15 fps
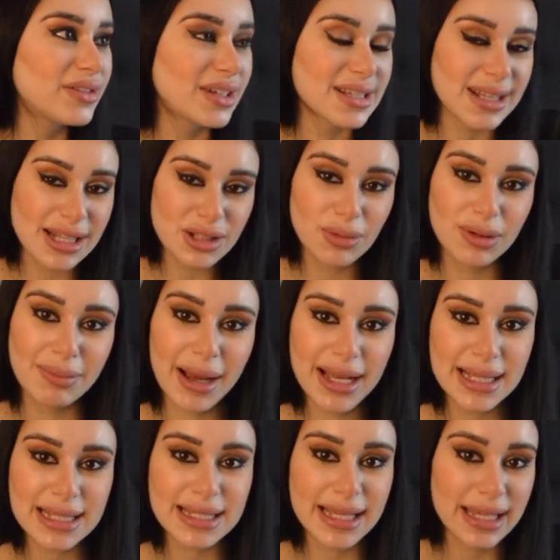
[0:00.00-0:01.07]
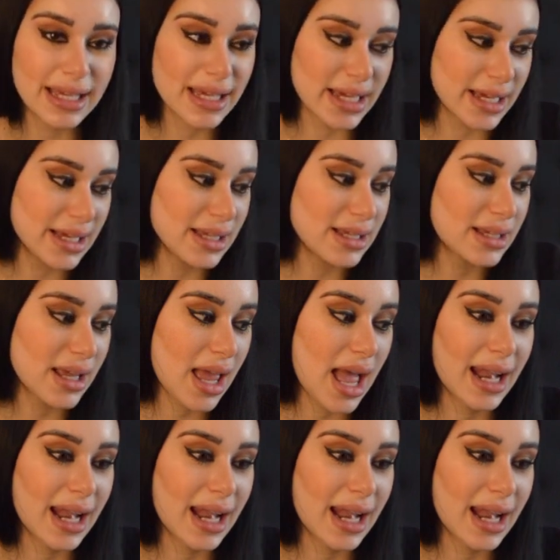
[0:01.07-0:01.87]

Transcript: because that's where my sink is,